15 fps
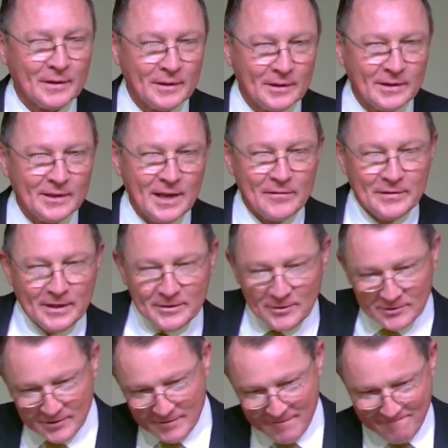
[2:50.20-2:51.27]
You have to get
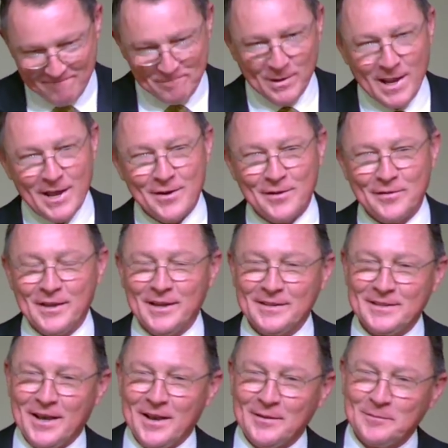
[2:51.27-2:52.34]
those little plier things
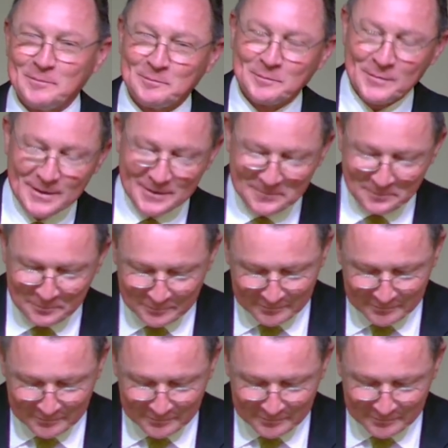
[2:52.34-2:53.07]
out, right?